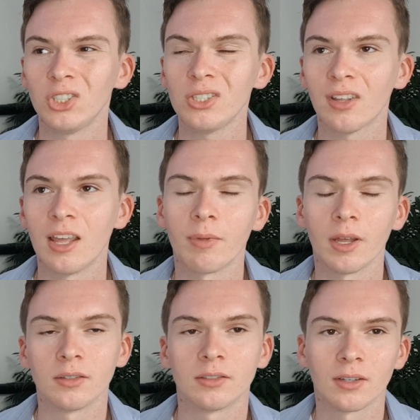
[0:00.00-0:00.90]
just keep
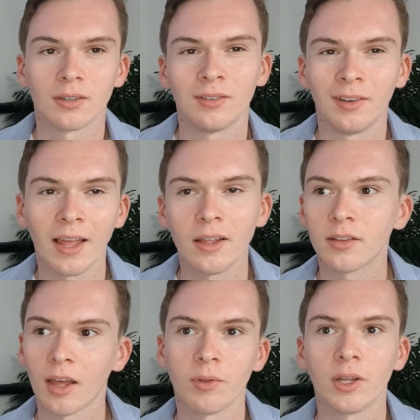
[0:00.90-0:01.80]
things
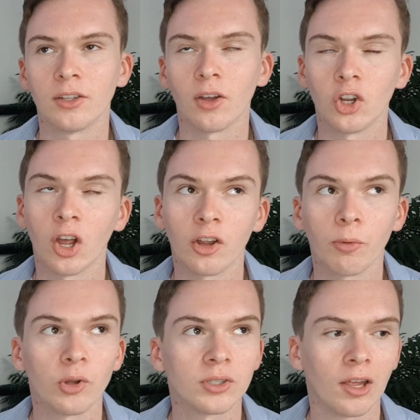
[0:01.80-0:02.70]
light. I feel like young
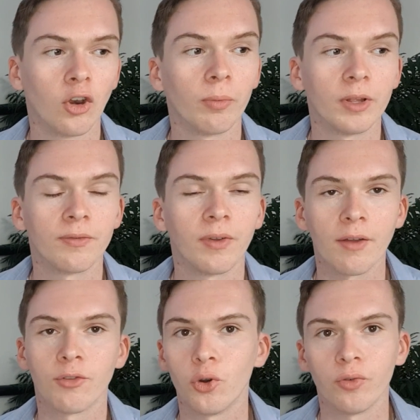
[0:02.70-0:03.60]
adult books I can normally
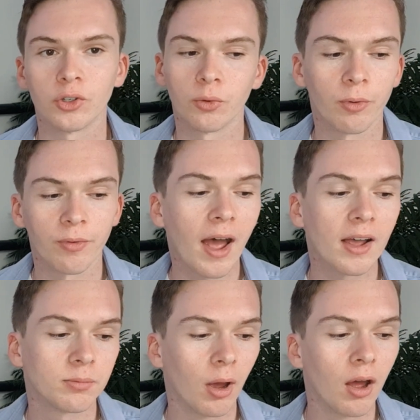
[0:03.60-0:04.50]
fly through just super
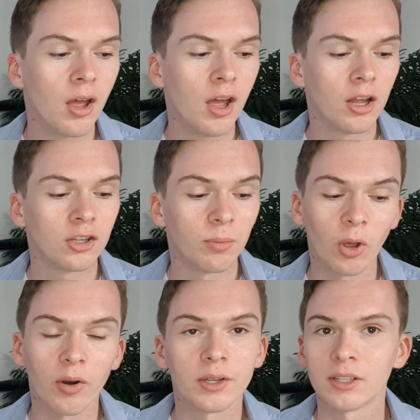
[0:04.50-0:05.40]
fast, but to
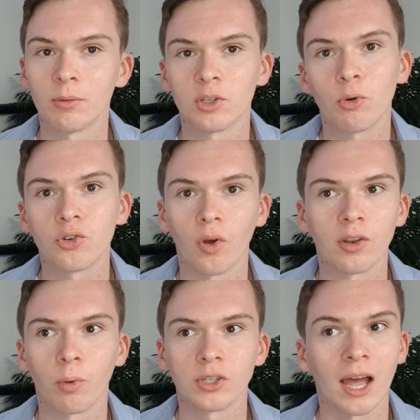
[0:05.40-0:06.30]
be honest, I'm just more
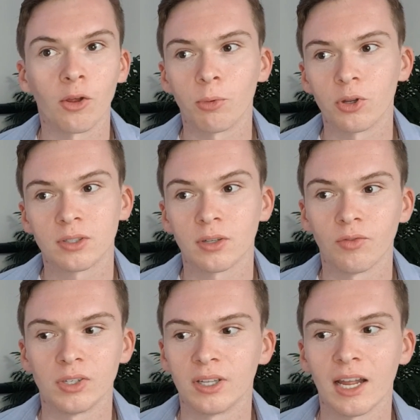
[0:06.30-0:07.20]
drawn towards adult books
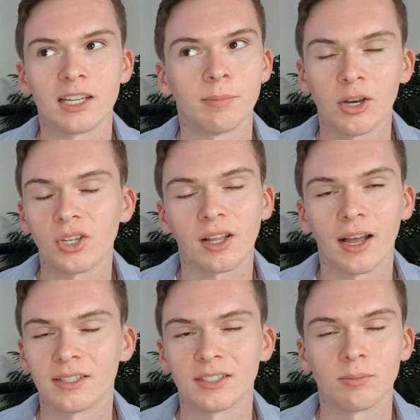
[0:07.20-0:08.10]
recently, and especially
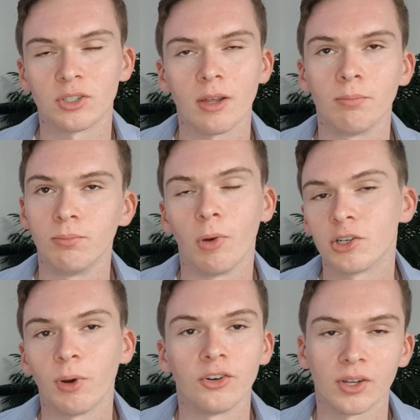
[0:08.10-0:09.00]
classics. I'm just like
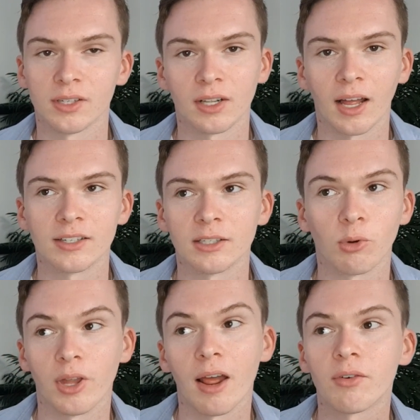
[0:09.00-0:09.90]
much more interested in classics
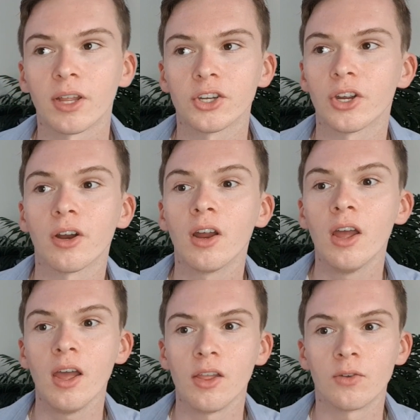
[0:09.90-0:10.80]
more than ever this year.
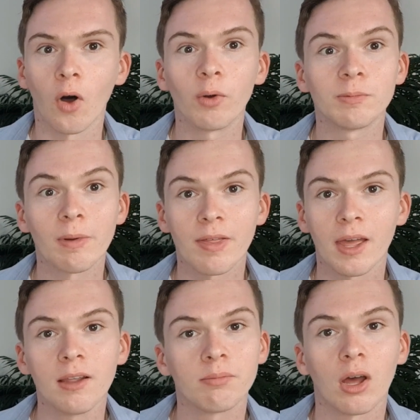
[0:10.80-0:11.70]
They've always been my
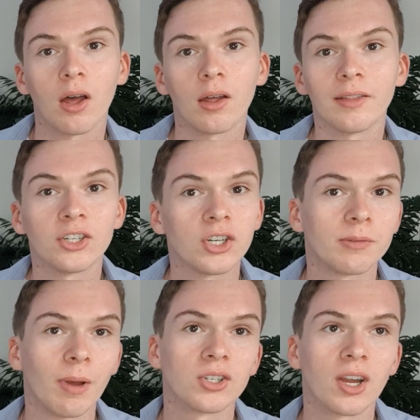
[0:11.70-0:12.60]
thing, but this year
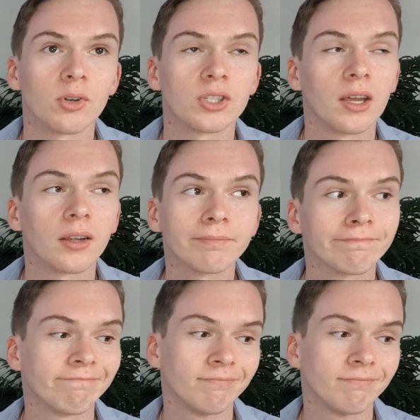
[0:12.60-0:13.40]
especially, I'm just like